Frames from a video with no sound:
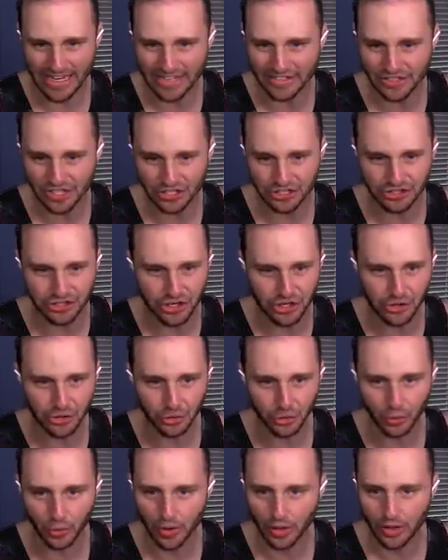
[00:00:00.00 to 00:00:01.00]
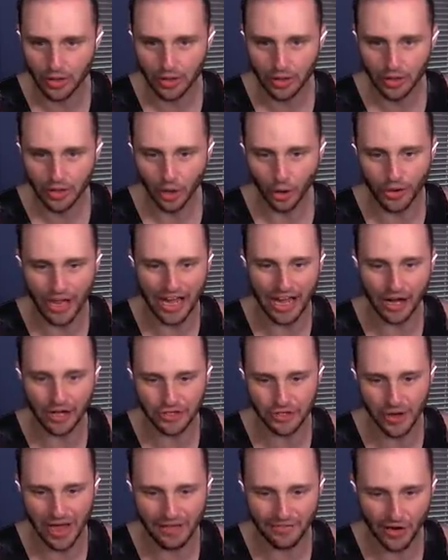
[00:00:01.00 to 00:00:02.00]
need to do Oh yeah, and I
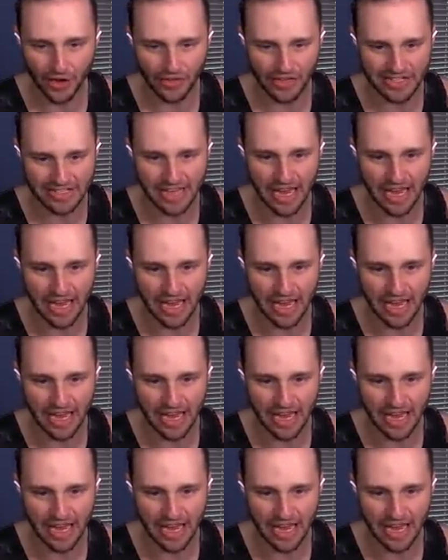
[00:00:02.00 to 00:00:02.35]
also have all these